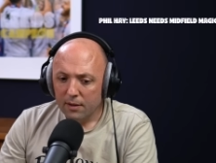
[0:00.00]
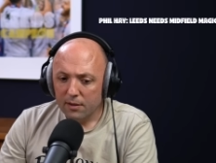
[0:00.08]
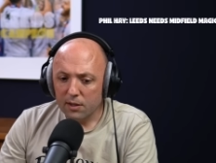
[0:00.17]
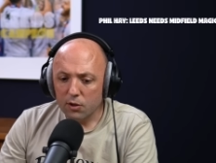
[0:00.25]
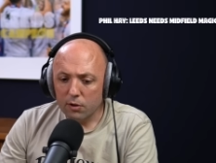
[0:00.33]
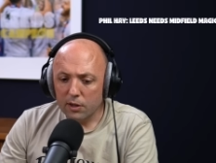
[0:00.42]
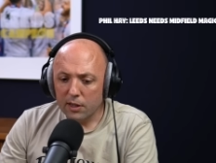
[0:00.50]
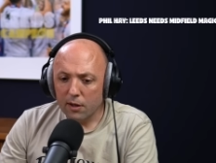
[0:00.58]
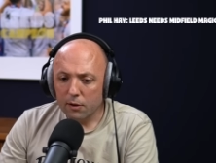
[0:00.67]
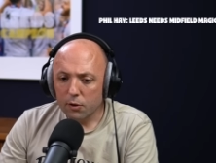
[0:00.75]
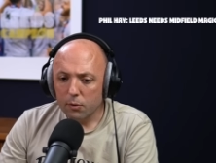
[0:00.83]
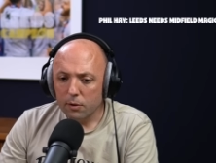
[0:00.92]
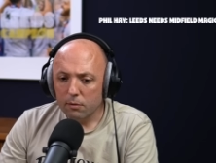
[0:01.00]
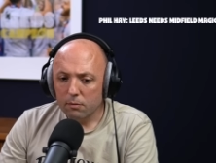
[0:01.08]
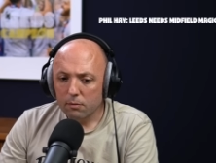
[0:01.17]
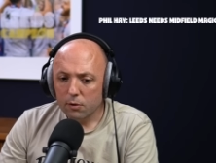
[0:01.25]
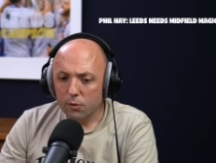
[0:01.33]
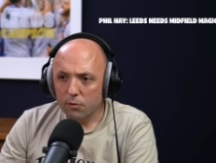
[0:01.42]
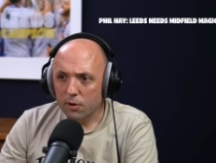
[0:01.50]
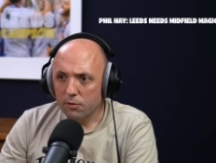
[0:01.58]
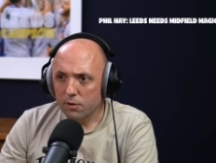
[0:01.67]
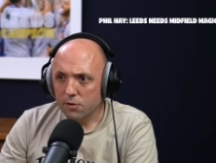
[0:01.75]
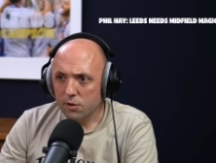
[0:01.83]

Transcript: then you really are going round in